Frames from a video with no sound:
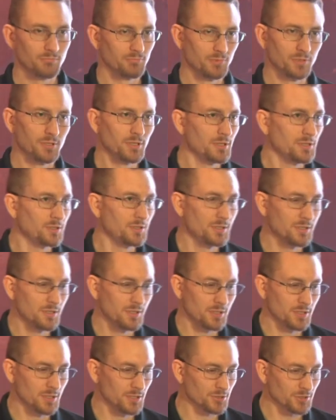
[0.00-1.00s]
Did
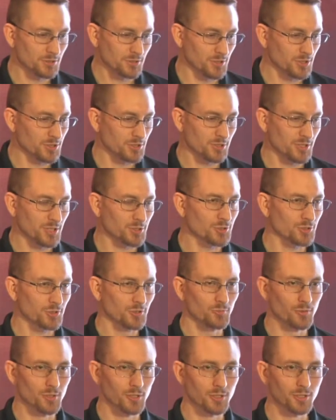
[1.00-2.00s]
the installation actually
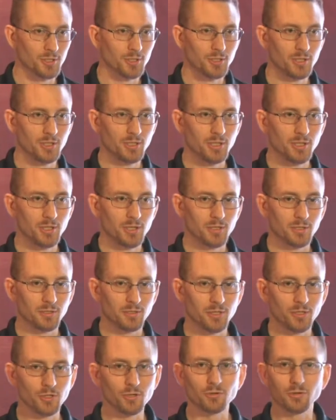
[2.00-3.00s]
work?
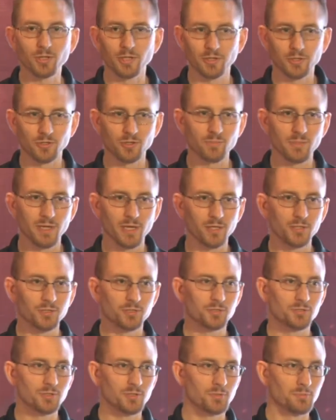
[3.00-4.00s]
Now, I know Cloudera
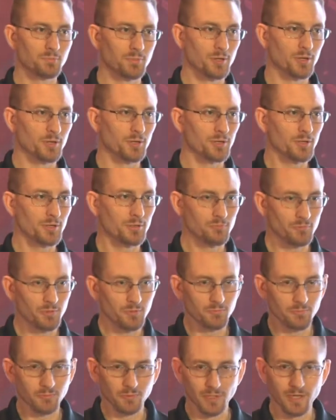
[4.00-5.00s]
Manager and
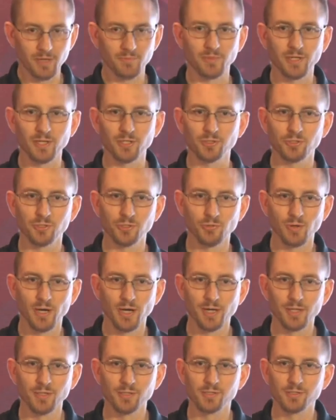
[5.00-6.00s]
Embari, we have nice
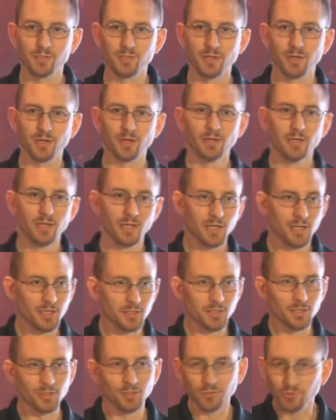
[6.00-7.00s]
UIs there,
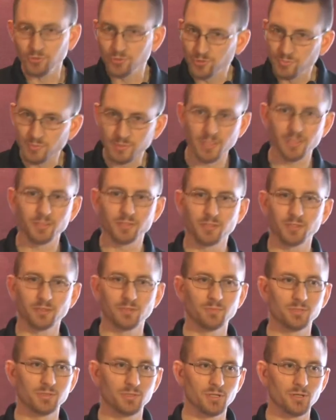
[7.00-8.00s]
and they'll do some testing
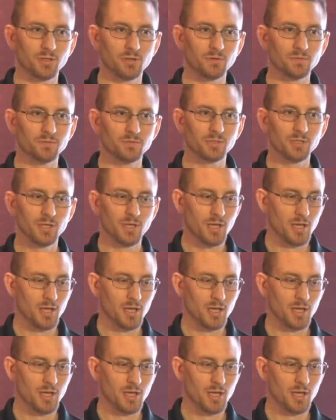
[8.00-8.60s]
themselves.